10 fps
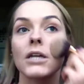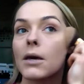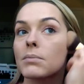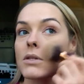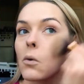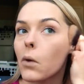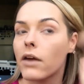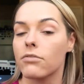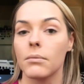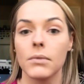tips
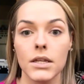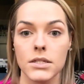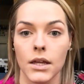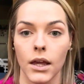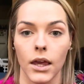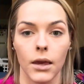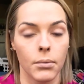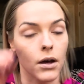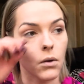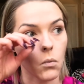away from this, then
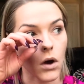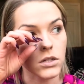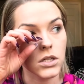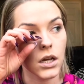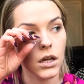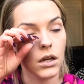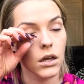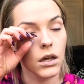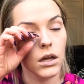keep on watching.